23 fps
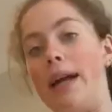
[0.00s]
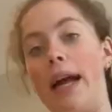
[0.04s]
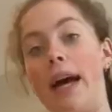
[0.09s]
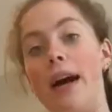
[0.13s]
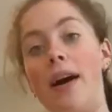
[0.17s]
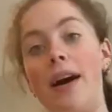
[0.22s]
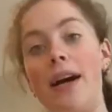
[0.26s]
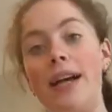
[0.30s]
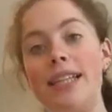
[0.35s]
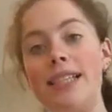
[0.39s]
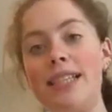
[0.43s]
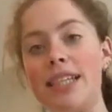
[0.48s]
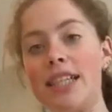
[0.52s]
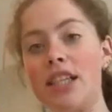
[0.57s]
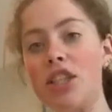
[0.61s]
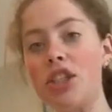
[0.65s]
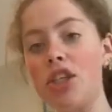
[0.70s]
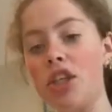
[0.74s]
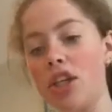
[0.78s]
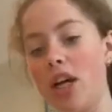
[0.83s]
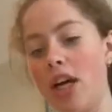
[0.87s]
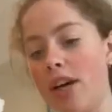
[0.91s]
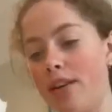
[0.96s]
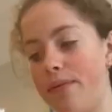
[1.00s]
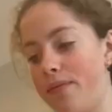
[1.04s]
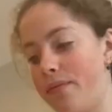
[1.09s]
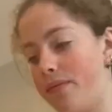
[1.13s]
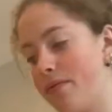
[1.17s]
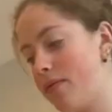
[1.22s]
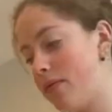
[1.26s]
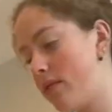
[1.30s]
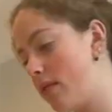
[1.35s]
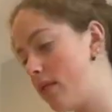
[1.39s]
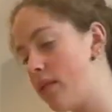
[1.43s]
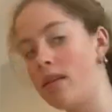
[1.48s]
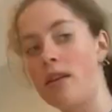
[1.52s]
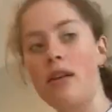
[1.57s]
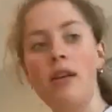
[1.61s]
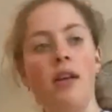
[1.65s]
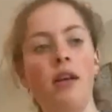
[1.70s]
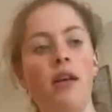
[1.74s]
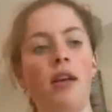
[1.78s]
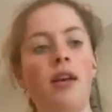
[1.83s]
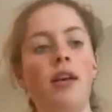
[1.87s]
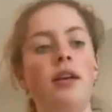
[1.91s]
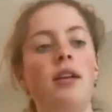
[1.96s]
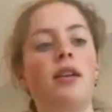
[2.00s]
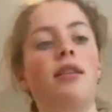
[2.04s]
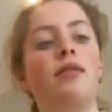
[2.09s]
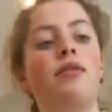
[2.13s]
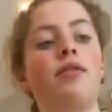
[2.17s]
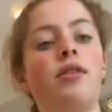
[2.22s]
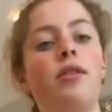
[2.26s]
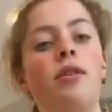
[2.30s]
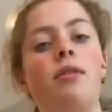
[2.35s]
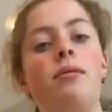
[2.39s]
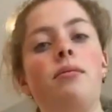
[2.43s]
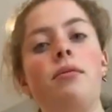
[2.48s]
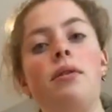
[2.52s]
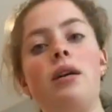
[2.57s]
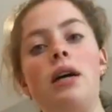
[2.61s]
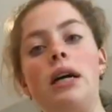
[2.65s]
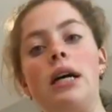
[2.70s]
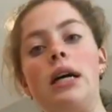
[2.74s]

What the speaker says: Icing sugar. I've got my